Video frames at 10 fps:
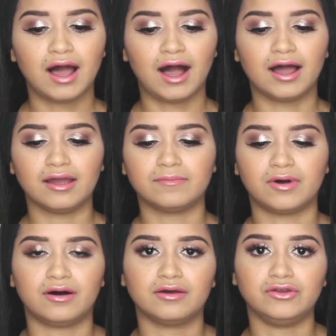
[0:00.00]

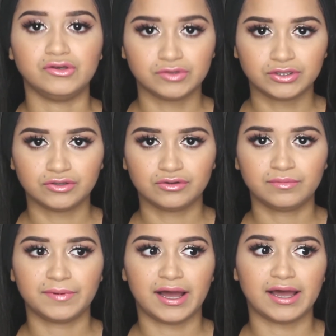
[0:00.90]
I'm on
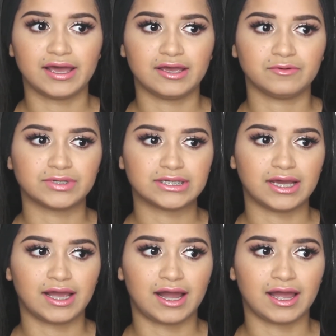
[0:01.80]
YouTube. I would
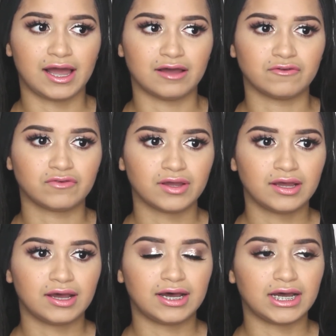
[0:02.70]
say I have
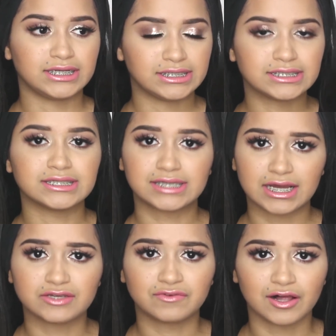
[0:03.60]
a decent
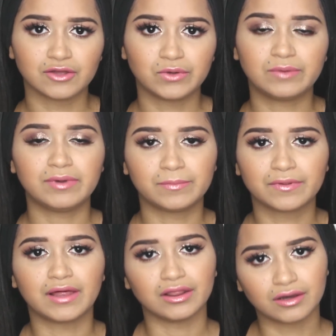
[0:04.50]
sized following,
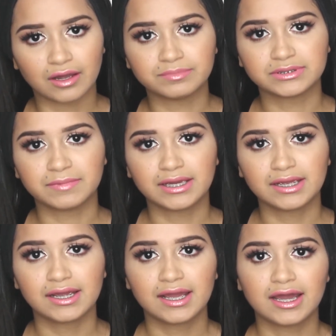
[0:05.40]
people that look up to me,